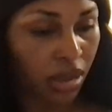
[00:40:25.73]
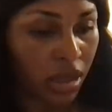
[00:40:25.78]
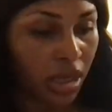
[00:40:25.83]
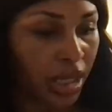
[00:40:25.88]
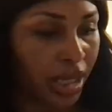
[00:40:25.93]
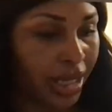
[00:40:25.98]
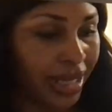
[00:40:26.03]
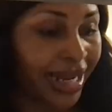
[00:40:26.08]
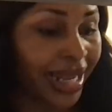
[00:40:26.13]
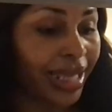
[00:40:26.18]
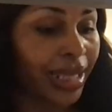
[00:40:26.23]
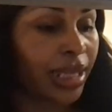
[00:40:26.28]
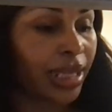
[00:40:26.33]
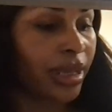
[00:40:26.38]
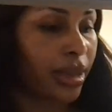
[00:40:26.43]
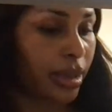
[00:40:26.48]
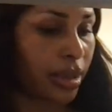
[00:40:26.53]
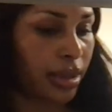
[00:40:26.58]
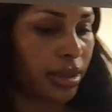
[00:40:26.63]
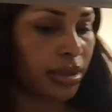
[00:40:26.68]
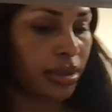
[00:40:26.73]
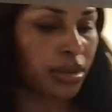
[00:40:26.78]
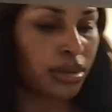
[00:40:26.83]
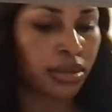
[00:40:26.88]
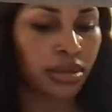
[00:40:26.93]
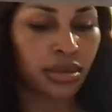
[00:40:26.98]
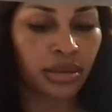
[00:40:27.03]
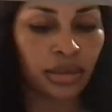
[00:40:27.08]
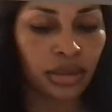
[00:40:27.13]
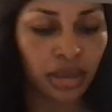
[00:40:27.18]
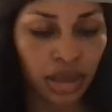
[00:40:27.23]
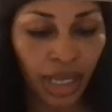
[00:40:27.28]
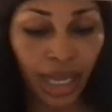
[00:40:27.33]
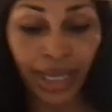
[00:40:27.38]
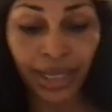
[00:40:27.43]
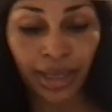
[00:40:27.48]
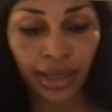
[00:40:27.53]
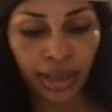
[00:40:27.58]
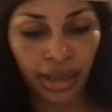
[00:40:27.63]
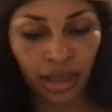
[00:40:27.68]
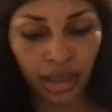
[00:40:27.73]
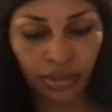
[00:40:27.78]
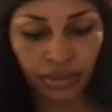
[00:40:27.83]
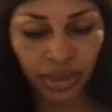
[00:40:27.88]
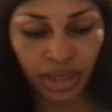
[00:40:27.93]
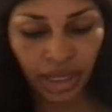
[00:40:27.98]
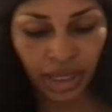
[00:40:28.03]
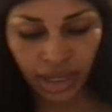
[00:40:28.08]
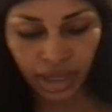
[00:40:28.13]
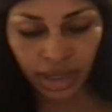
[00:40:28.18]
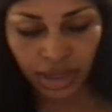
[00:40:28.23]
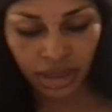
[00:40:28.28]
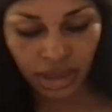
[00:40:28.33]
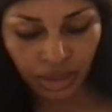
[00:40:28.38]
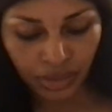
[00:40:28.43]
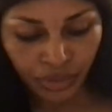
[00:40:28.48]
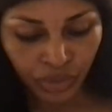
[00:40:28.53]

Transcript: and I can't. I can't, because